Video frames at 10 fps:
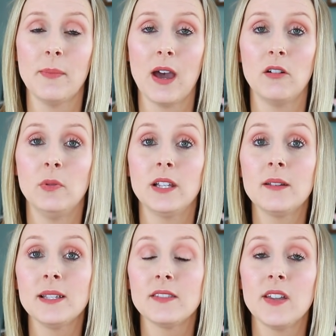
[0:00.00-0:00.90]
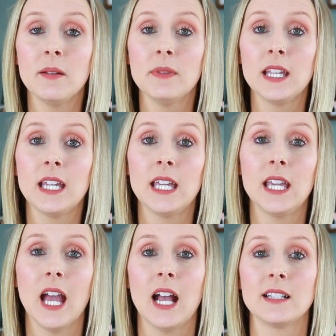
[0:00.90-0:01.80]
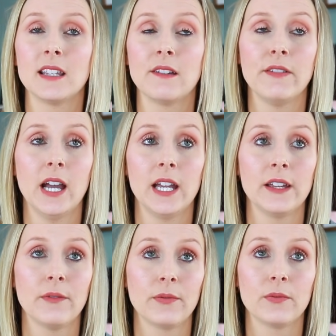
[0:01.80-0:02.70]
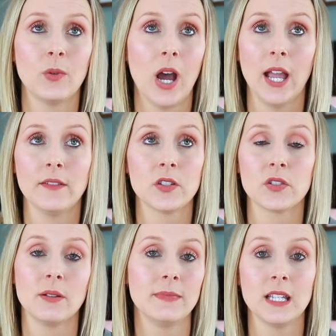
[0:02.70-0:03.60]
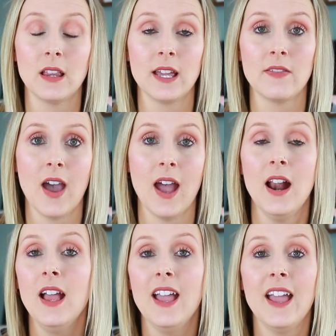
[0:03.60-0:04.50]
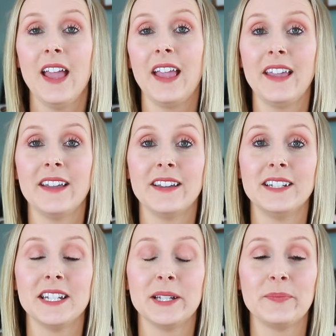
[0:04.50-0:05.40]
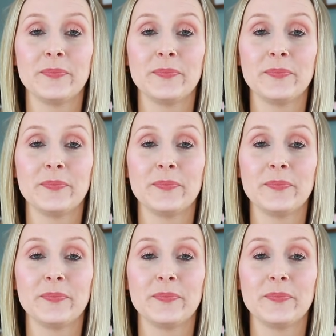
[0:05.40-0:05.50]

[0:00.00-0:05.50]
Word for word: about a polygamous family. He has like five wives or something like that. And